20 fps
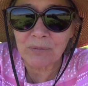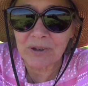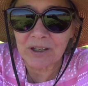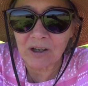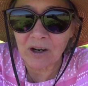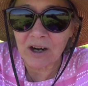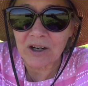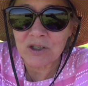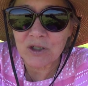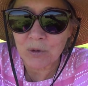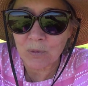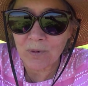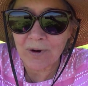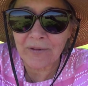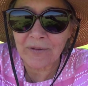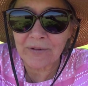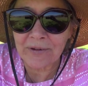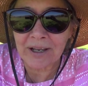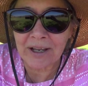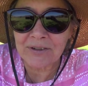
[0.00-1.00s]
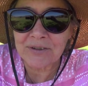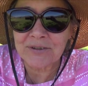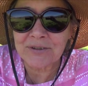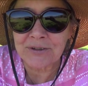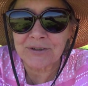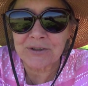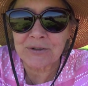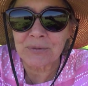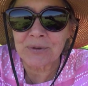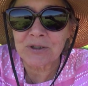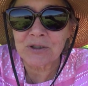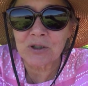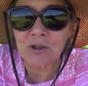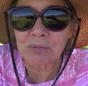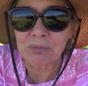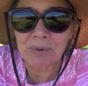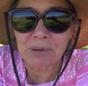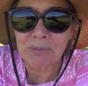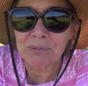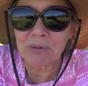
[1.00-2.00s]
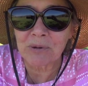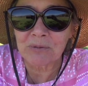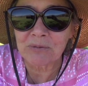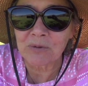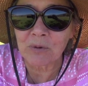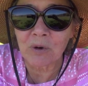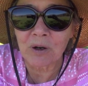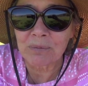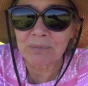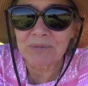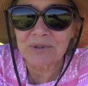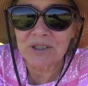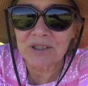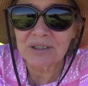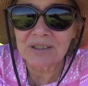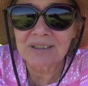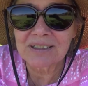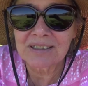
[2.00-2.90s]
regard to whether or not surgery should be performed,